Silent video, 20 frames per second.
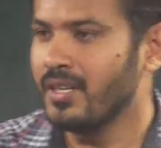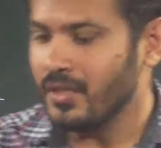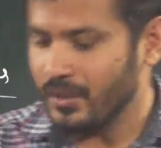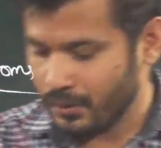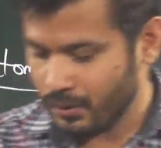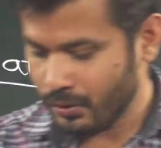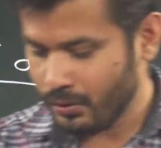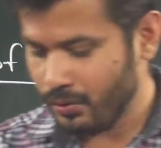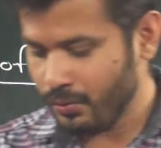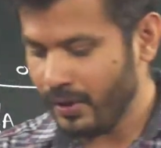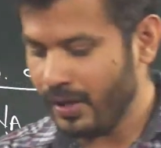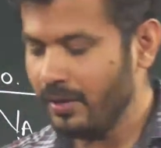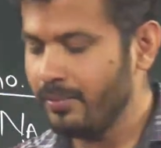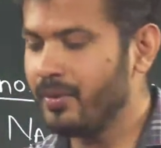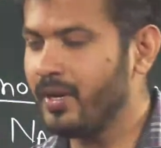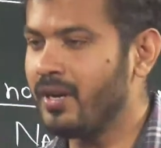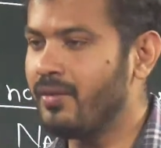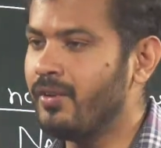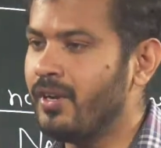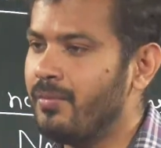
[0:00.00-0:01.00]
So 12
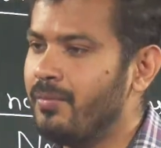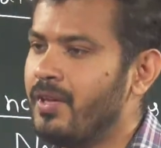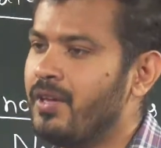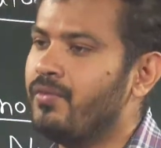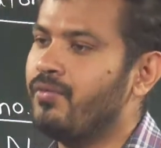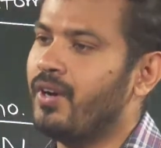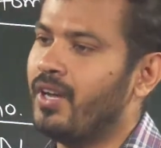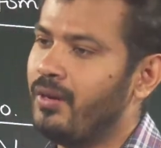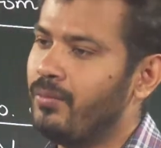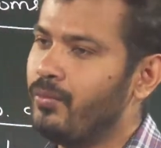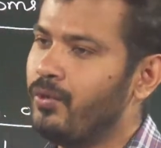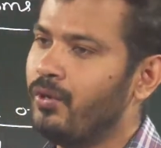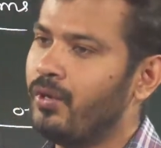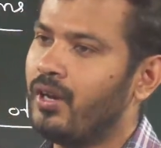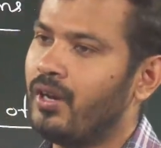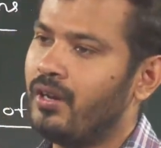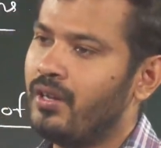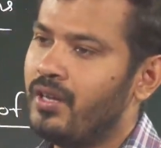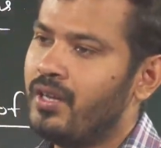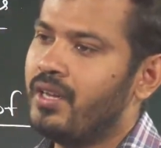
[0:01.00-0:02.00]
gram will be 1
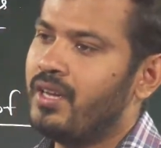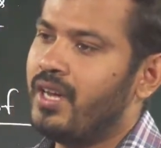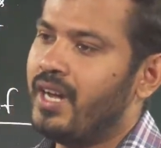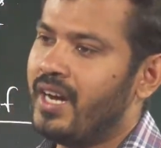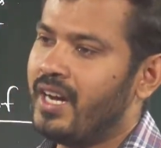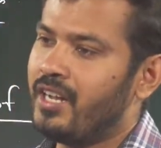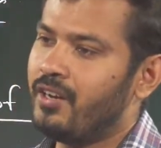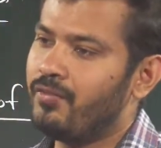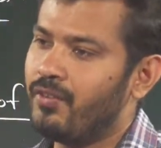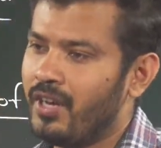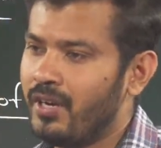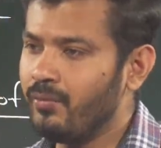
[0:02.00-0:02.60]
mole, and in 1